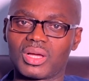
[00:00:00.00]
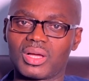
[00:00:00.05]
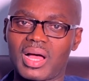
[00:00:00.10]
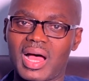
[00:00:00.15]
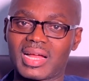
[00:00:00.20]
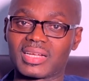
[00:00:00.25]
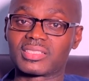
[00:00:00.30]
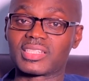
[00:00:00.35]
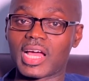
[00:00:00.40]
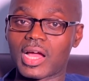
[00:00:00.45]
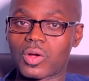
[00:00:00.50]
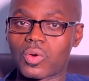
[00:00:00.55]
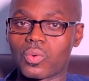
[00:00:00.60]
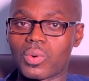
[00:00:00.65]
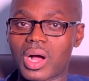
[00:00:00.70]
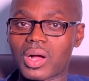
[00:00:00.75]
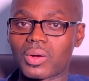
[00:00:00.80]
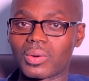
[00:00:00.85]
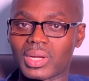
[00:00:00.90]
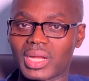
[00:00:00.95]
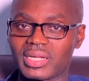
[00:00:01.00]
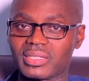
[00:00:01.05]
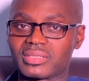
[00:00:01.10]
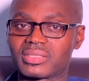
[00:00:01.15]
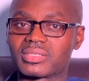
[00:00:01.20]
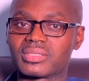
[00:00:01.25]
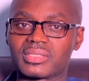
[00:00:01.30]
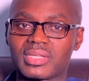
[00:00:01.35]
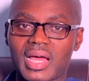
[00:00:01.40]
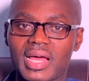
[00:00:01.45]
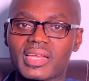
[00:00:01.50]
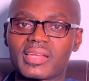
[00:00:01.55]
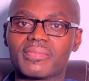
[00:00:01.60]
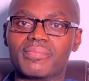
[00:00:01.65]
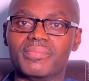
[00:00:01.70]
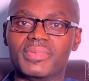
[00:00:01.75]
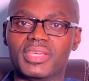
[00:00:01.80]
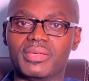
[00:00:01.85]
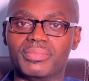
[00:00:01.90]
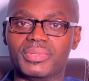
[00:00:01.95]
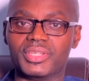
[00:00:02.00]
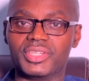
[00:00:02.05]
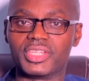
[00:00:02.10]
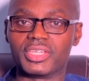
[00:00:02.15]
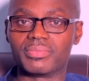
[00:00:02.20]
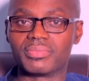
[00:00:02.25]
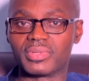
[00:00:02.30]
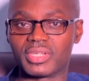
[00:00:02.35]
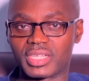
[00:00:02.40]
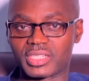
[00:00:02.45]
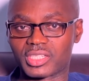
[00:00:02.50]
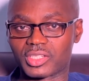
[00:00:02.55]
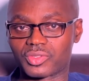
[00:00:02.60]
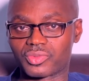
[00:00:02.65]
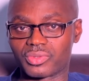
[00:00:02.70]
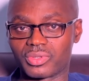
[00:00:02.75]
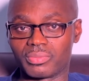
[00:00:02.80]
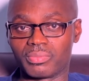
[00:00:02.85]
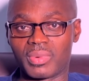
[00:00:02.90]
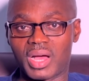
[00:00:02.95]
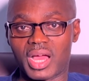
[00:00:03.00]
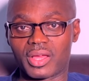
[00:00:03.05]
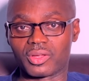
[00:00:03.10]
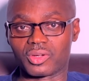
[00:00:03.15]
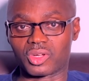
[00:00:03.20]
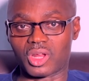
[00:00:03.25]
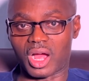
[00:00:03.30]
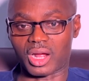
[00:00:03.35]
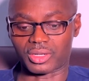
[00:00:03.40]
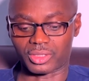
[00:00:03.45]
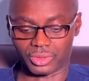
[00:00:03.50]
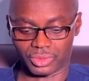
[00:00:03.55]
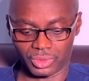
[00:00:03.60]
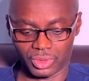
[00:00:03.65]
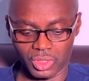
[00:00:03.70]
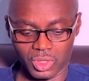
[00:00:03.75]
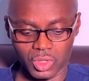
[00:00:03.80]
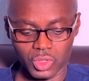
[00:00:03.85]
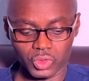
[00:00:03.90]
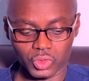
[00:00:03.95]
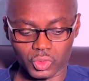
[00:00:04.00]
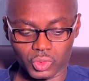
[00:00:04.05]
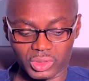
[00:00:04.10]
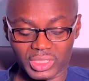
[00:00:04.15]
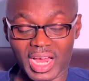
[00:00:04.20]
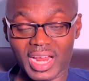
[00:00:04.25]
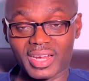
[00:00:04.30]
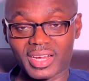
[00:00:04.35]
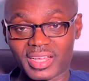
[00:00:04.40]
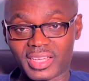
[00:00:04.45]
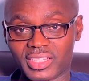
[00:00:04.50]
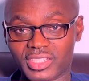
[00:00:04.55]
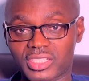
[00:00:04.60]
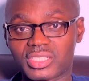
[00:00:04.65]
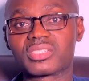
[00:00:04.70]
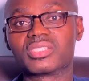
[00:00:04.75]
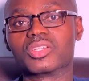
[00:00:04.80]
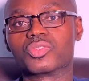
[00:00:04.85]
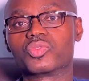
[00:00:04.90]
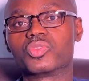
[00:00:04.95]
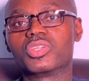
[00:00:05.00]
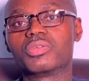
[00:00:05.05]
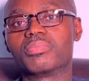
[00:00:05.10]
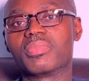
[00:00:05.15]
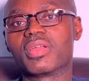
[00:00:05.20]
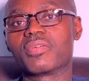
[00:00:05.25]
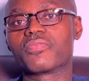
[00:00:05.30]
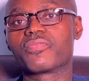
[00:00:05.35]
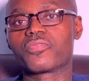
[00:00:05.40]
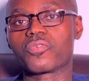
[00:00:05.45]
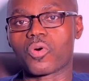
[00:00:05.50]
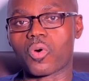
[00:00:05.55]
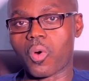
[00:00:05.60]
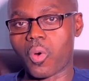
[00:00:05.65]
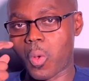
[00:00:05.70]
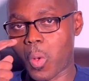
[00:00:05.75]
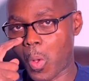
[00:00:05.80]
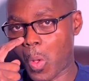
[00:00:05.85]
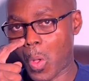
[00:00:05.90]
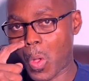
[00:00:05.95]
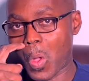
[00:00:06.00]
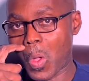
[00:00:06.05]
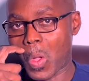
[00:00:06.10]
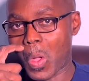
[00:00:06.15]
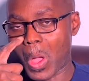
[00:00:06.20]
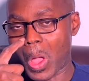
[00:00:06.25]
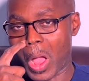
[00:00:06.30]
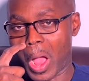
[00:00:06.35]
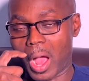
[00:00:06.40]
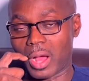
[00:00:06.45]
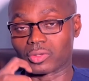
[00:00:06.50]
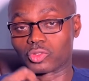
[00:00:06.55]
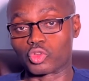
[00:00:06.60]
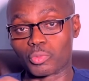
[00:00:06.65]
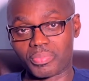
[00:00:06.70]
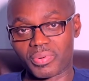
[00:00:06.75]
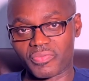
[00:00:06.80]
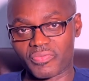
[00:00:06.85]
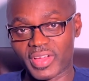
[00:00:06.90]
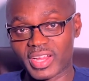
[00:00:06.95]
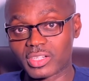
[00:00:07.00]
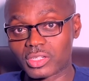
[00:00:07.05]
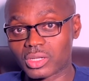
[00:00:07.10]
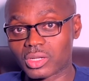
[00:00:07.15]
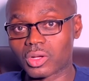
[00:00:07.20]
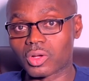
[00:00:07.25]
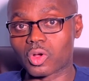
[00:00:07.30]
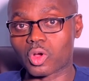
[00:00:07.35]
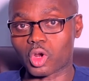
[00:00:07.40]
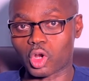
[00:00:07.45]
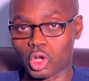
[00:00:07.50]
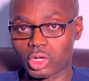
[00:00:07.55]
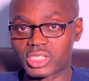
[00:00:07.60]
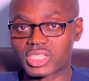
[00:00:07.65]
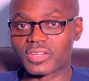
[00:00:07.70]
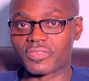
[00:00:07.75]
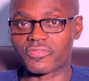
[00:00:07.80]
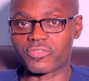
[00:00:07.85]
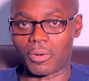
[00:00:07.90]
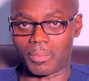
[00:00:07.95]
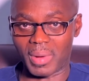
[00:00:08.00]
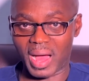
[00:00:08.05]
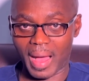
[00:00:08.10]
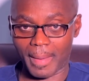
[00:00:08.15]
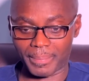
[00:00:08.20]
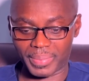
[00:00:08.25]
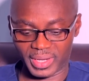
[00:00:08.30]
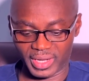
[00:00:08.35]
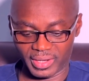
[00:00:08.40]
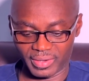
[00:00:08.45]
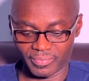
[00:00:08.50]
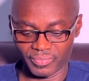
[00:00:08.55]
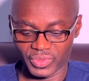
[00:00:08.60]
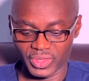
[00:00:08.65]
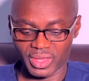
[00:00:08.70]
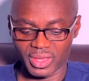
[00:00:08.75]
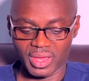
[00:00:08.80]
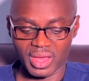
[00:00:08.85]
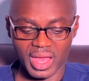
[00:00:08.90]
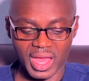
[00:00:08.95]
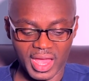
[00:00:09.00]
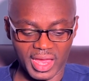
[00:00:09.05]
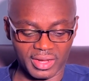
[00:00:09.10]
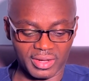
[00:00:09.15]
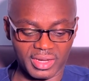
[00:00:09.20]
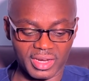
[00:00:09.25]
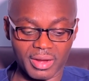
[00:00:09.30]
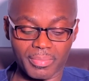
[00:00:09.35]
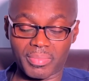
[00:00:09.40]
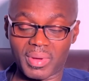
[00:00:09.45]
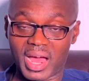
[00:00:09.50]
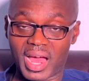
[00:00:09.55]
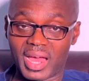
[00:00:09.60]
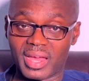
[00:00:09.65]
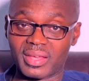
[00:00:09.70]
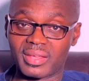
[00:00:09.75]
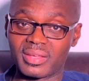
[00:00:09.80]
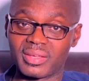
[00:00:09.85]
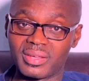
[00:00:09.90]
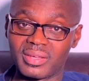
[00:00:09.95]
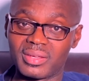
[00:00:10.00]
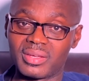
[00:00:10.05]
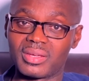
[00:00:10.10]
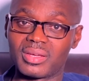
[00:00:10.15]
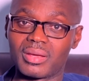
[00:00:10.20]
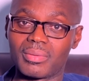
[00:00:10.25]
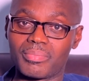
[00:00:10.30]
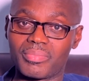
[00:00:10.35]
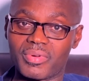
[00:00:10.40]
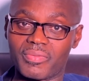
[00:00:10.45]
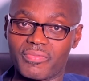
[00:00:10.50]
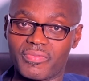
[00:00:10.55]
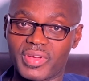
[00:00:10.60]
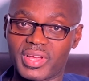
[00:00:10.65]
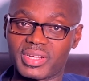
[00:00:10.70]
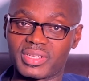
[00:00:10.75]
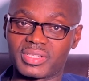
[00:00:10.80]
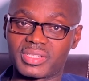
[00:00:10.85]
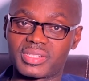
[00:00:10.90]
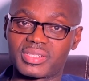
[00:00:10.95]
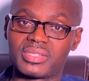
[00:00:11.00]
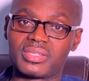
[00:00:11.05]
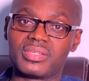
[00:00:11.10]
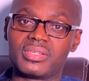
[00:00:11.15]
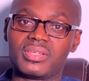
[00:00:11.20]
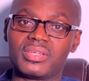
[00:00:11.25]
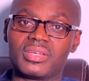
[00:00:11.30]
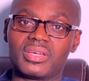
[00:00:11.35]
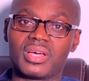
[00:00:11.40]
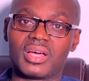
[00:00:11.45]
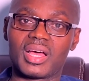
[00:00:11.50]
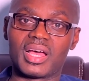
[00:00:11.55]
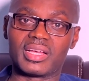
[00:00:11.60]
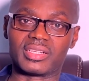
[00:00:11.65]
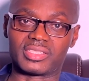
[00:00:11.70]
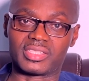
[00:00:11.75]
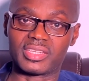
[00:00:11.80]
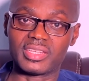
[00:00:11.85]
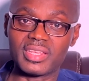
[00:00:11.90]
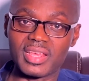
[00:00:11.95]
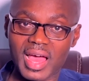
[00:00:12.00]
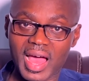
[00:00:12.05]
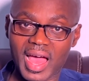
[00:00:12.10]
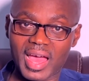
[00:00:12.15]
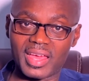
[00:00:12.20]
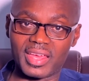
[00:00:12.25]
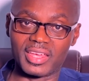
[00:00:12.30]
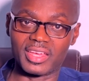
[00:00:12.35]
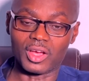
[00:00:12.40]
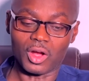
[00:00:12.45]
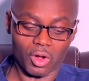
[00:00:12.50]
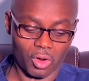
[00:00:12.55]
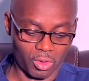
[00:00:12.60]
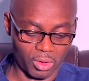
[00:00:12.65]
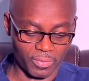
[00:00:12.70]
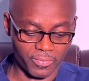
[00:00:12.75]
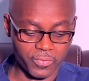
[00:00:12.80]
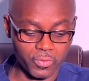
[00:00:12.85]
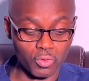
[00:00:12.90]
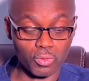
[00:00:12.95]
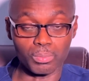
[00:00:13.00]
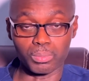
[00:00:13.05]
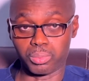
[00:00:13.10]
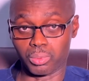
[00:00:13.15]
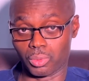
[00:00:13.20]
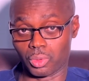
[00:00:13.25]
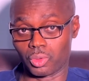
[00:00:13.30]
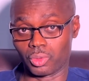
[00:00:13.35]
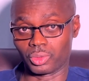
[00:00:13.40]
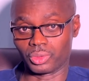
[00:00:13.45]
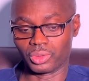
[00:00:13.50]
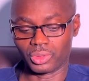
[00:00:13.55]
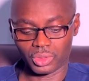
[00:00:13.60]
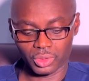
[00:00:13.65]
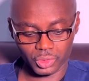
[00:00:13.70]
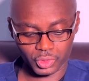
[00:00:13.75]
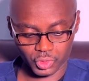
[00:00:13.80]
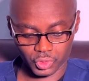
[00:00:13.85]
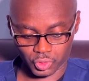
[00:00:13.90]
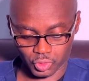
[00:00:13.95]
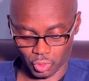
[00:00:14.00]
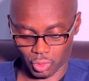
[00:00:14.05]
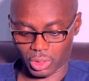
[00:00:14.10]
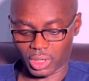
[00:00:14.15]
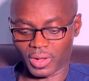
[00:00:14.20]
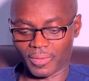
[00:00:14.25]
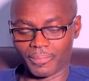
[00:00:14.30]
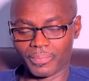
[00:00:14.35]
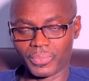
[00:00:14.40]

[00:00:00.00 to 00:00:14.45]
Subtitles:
anticoagulants that may be deemed necessary by your doctor. So that is the treatment for to prevent clots from happening and thereby prevent a TIA or a full-blown stroke.